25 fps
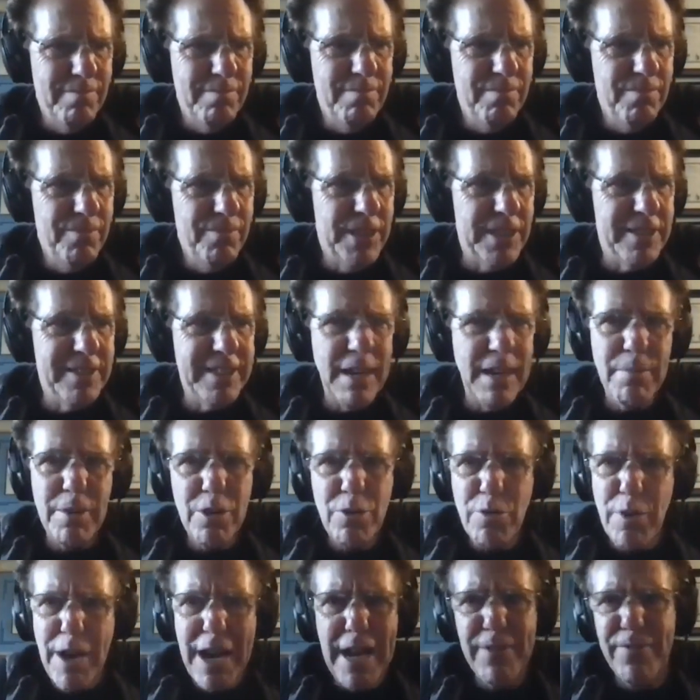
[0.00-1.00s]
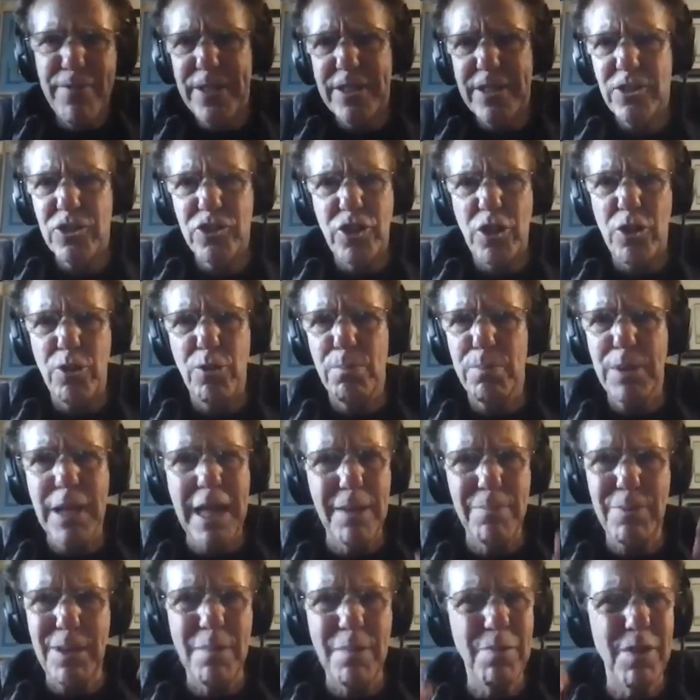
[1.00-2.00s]
the demographics show
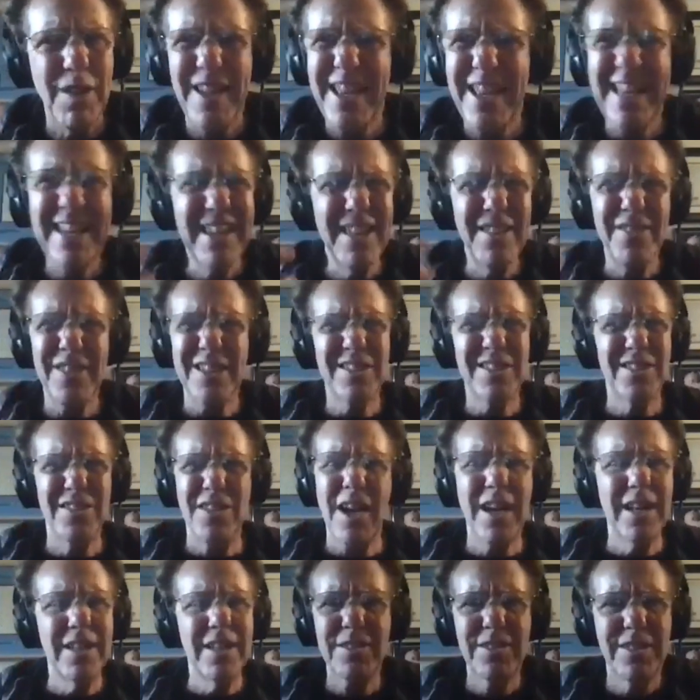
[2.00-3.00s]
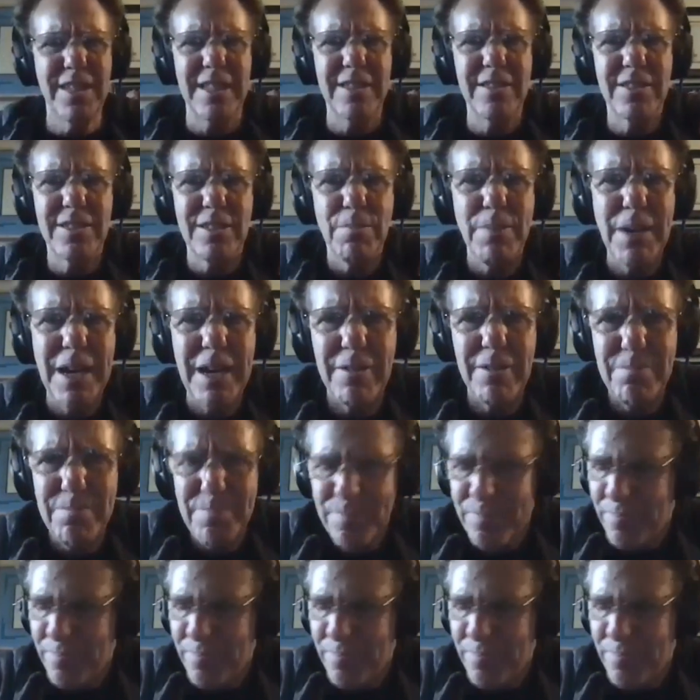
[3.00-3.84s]
blah blah blah any of this nonsense about